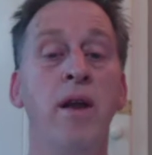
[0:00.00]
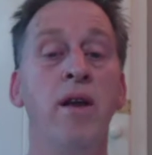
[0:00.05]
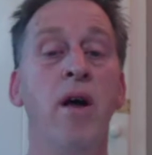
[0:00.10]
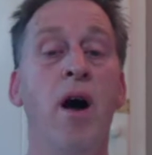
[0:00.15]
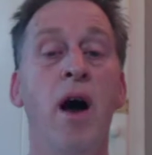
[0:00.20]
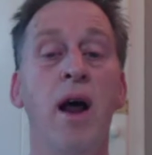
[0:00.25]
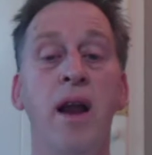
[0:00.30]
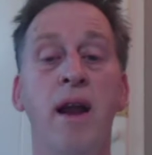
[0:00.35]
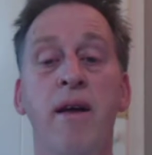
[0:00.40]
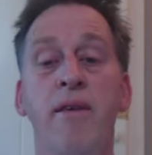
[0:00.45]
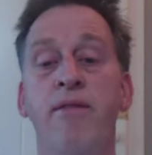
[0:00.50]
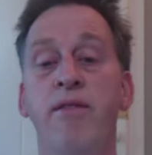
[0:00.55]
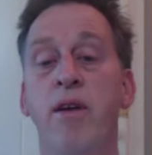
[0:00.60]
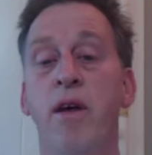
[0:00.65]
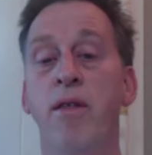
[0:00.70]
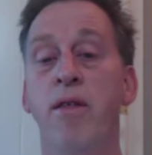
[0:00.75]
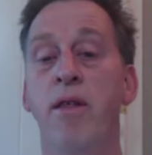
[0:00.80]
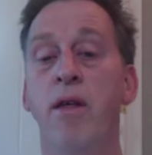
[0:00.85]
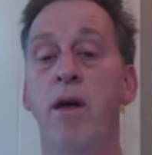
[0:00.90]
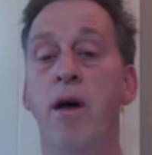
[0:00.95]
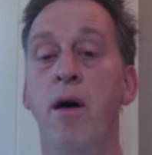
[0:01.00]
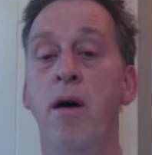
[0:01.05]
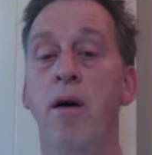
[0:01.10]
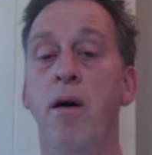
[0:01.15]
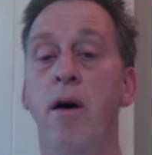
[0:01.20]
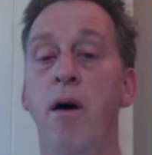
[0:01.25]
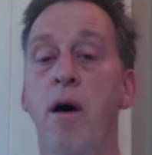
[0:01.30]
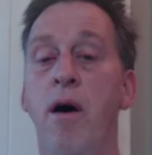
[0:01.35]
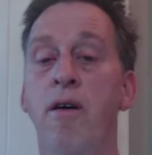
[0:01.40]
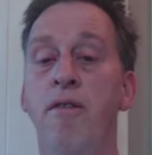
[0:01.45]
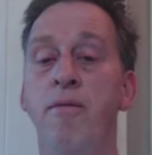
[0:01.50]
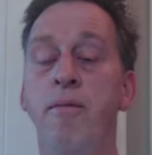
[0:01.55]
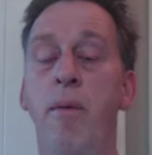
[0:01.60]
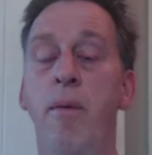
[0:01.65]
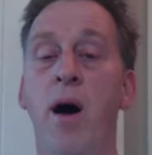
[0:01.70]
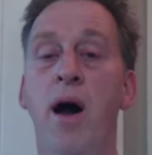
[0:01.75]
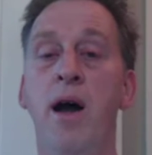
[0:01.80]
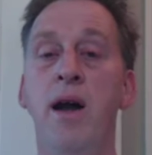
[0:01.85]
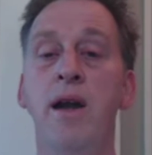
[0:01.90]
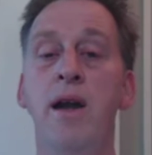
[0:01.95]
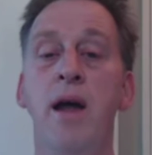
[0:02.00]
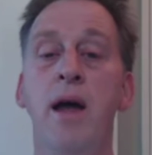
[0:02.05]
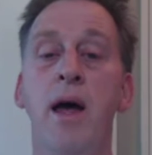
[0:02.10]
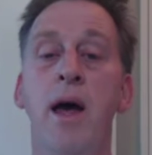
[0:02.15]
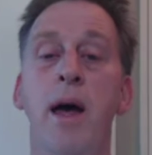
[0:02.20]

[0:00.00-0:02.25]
knight left of mine,